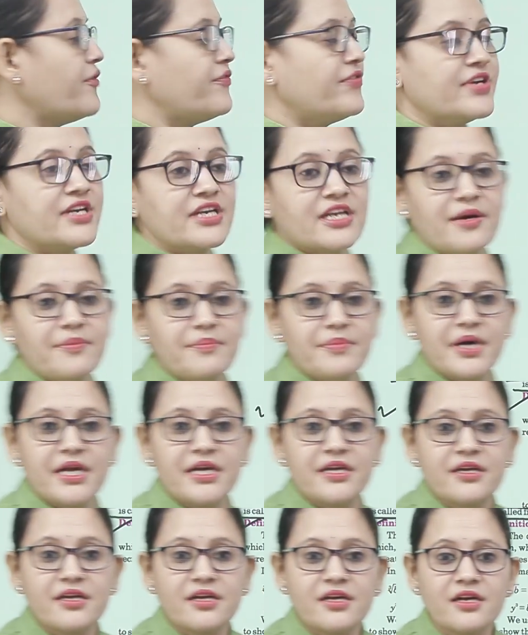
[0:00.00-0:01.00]
of a
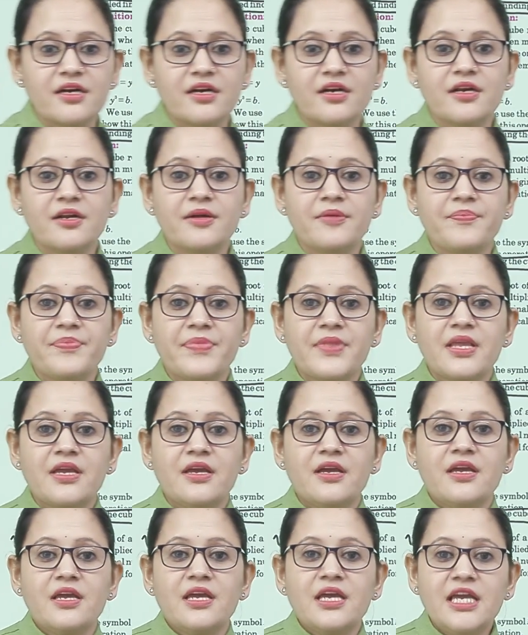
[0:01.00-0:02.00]
number
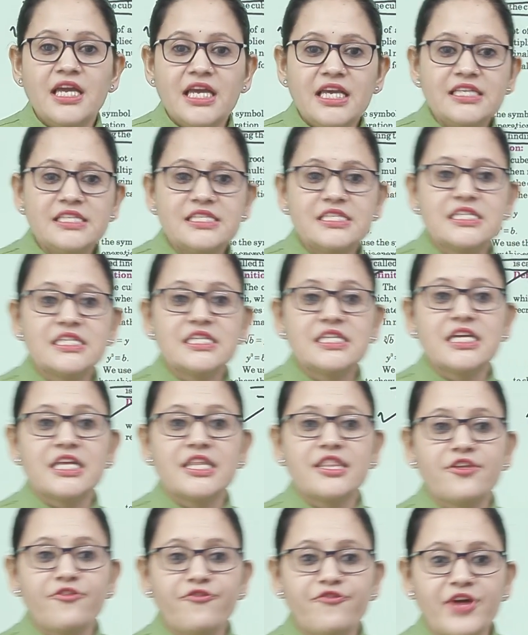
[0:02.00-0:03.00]
is
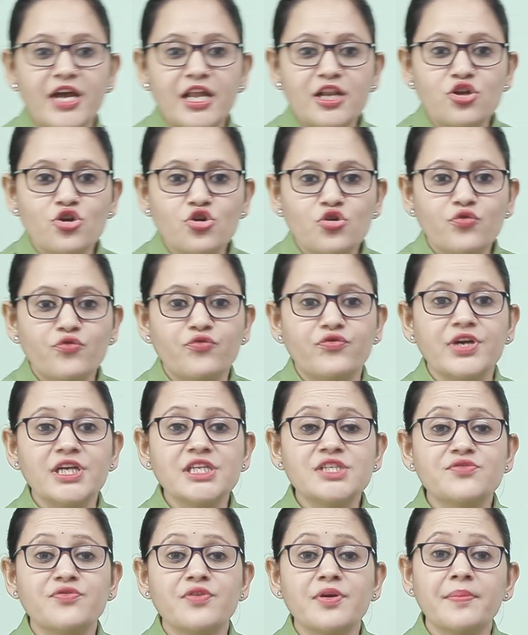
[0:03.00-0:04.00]
the value
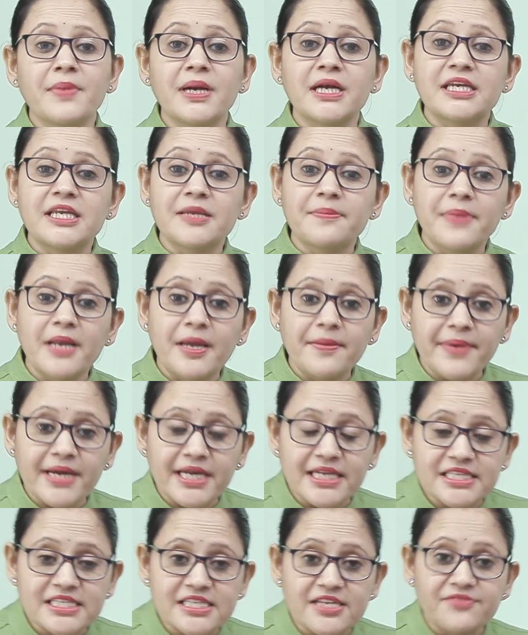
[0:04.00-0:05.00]
which we multiply by
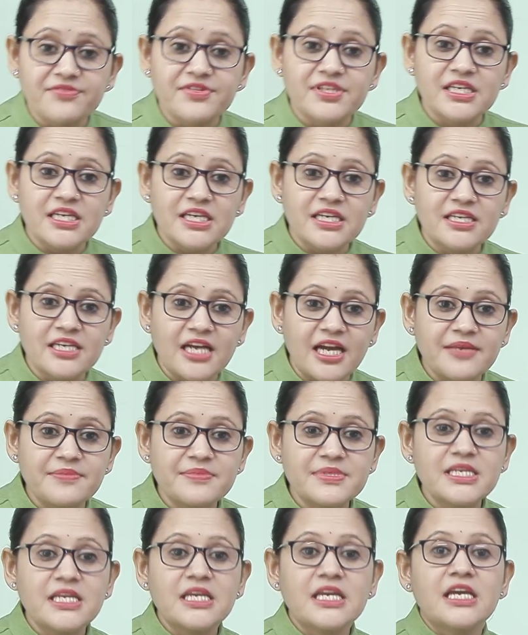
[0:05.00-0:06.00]
itself 3
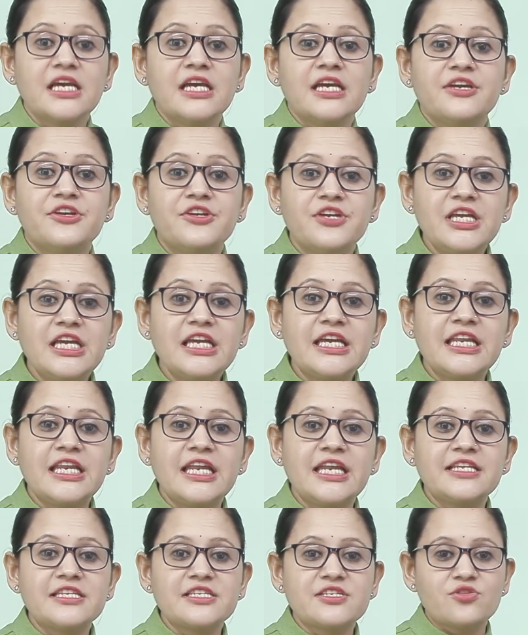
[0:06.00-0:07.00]
times
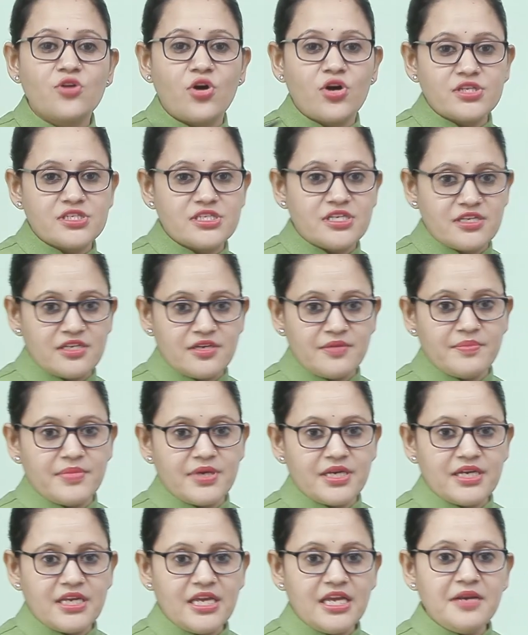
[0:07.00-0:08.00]
recreates its original
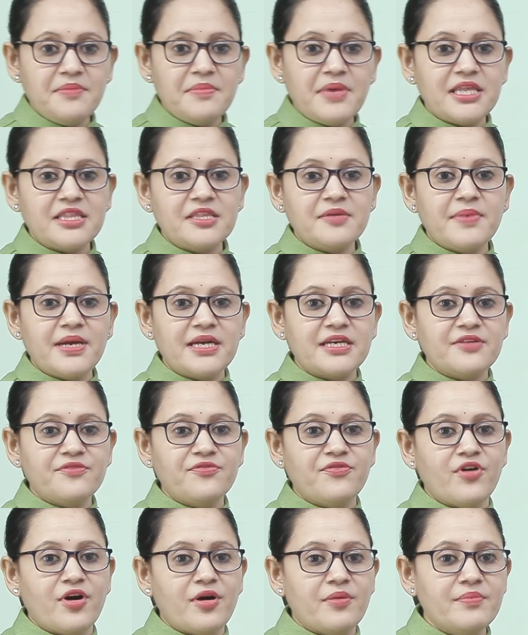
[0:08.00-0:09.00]
number. In mathematic
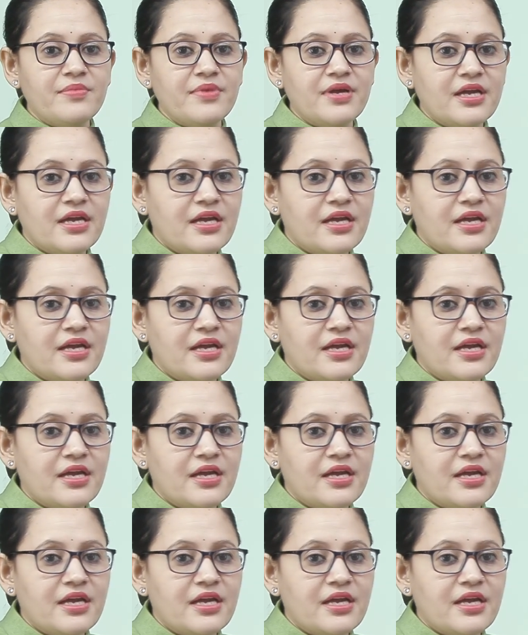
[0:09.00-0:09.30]
form,